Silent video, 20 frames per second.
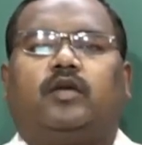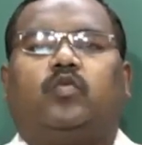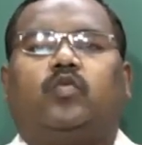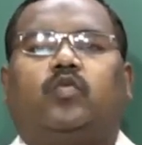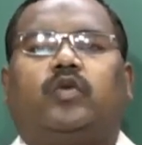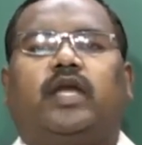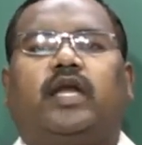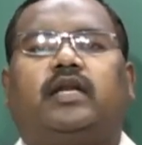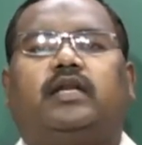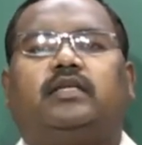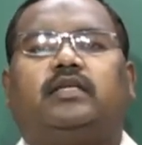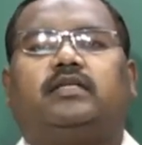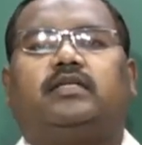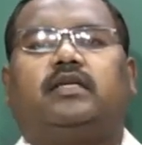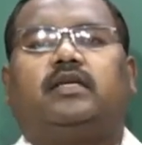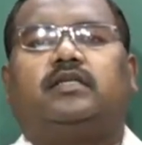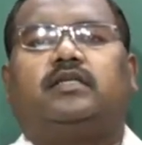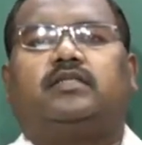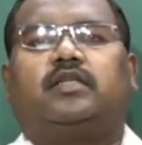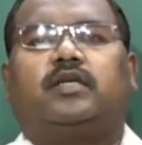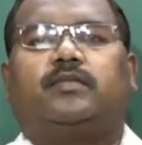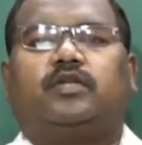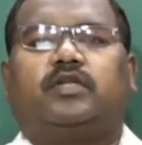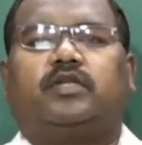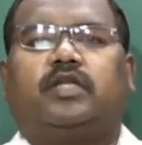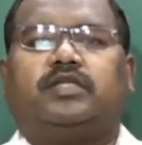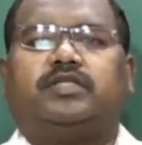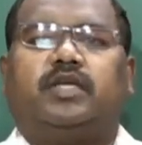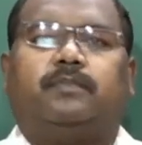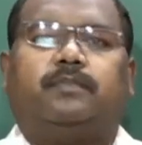We had discussed about the
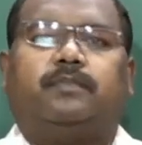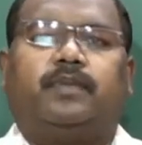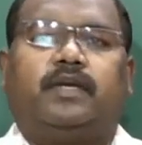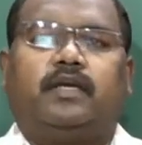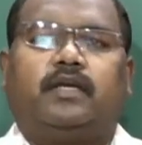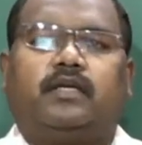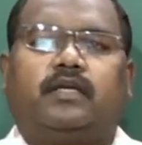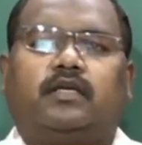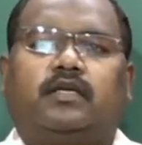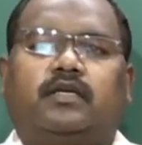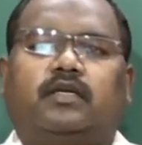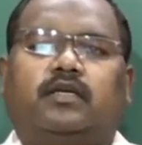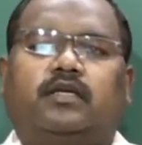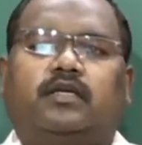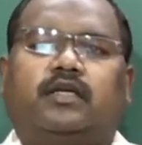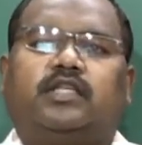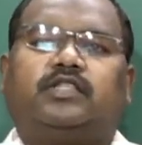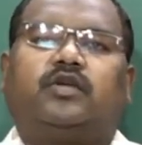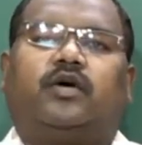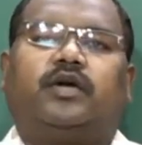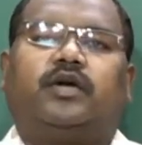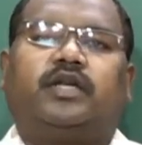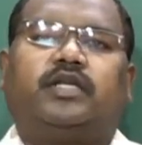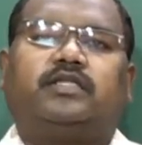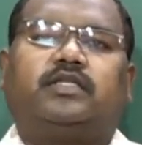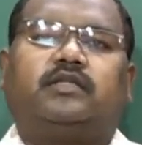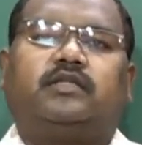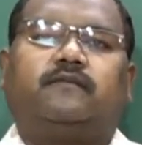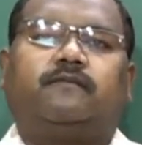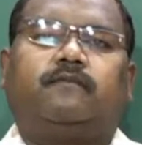JPEG, its
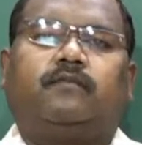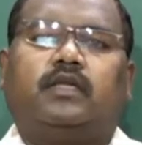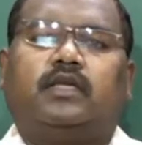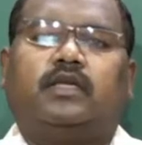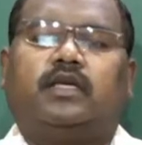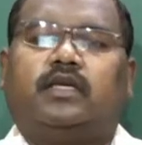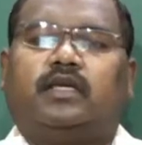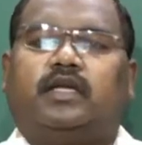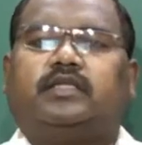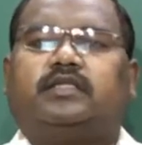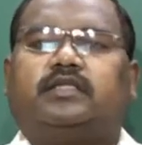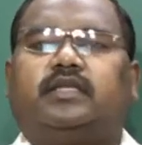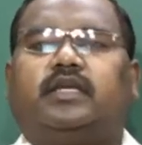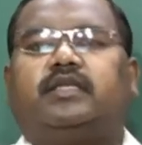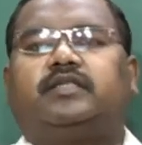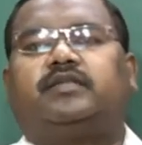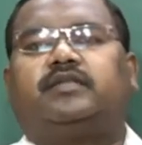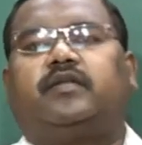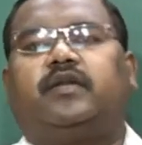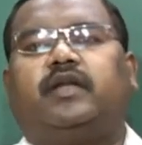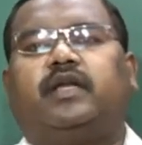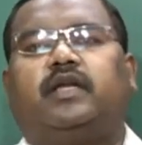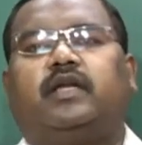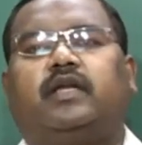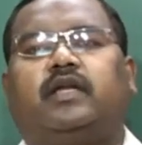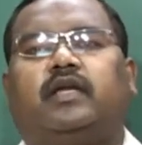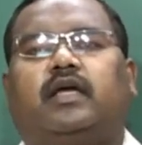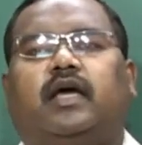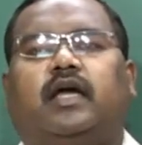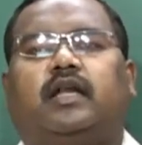origin, its history
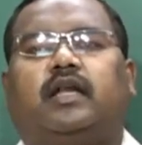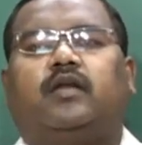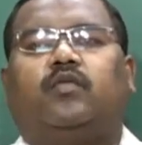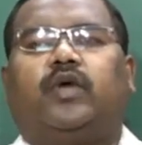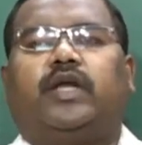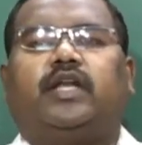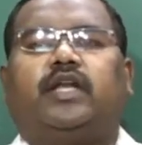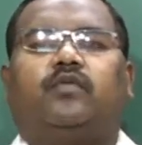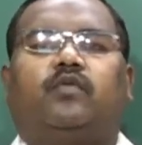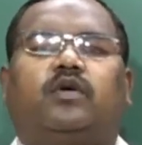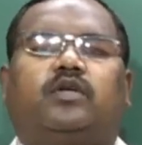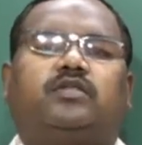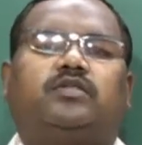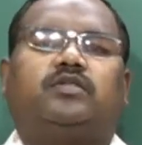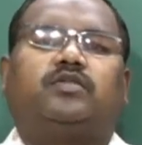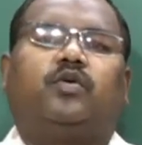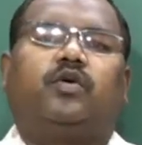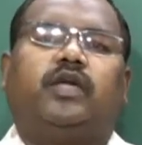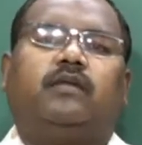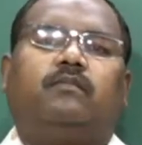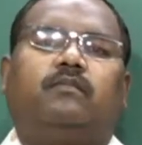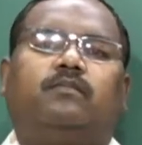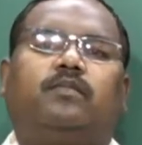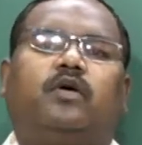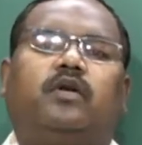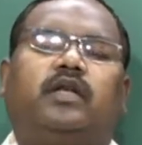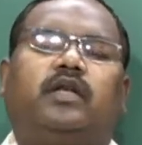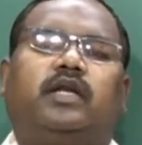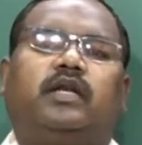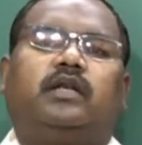and why it was so
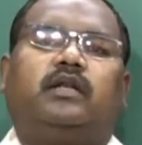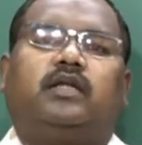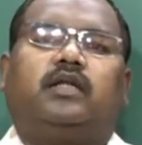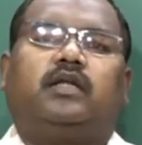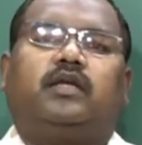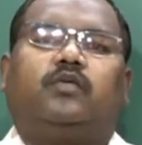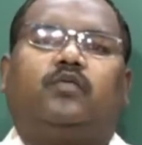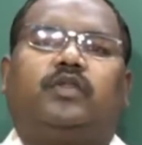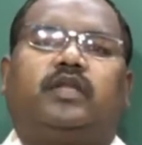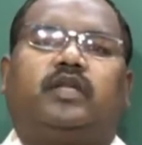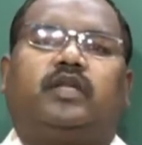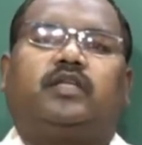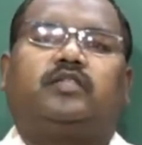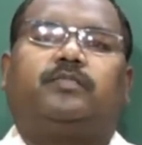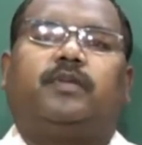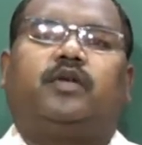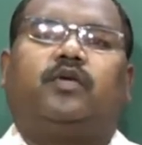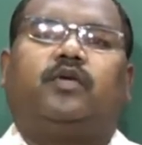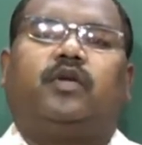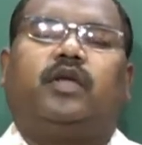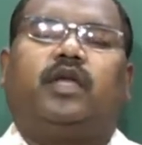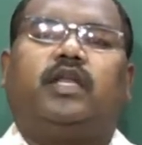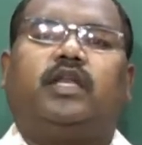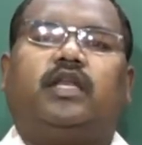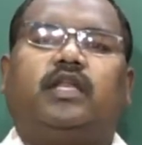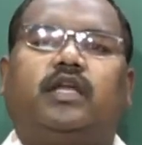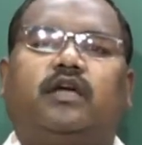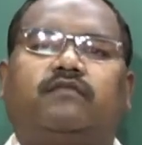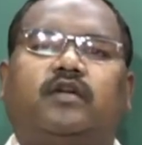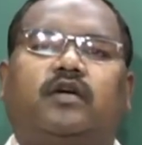important with respect to
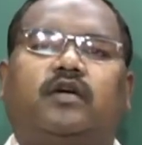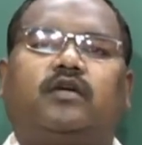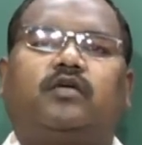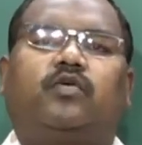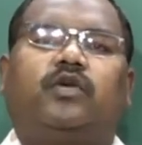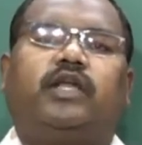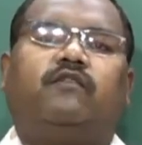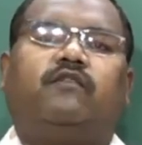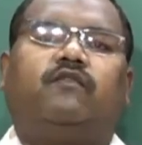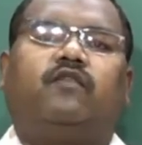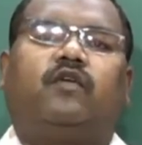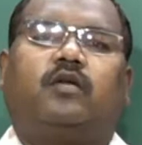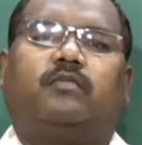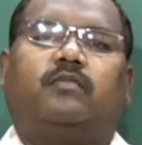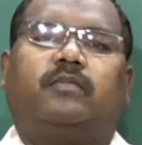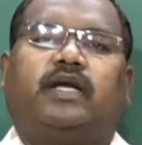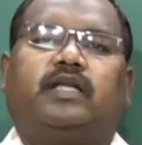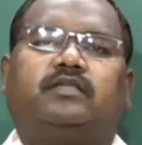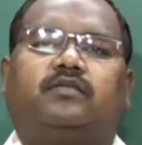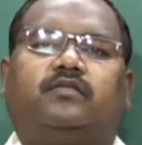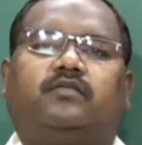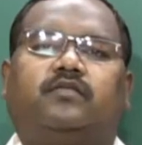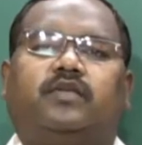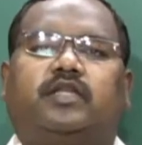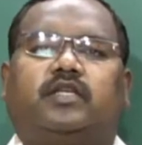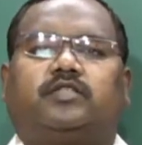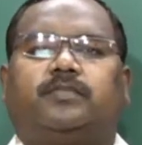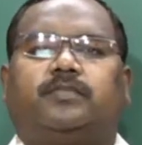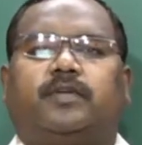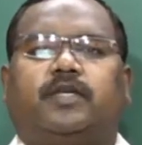any of the coding formats with
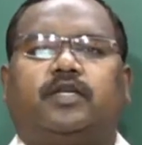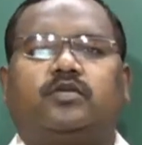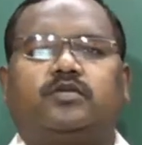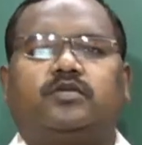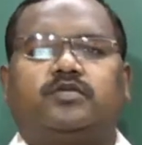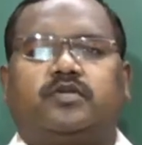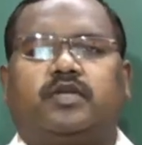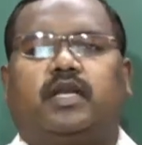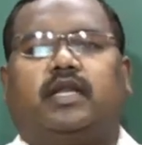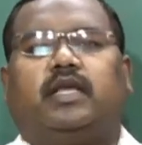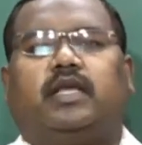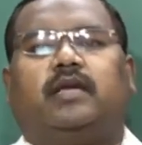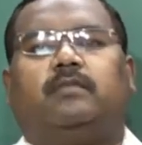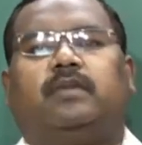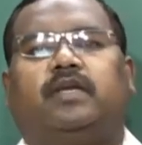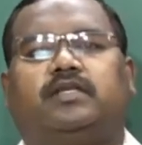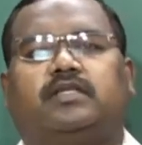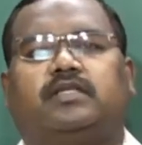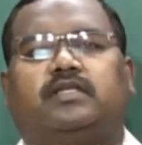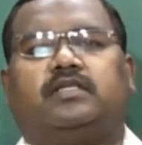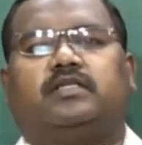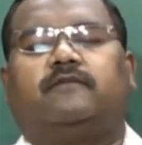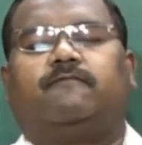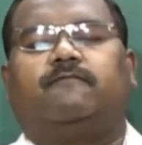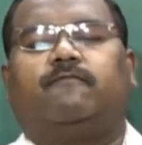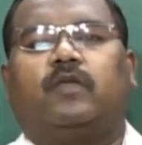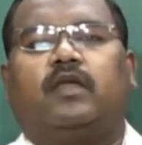respect to still images.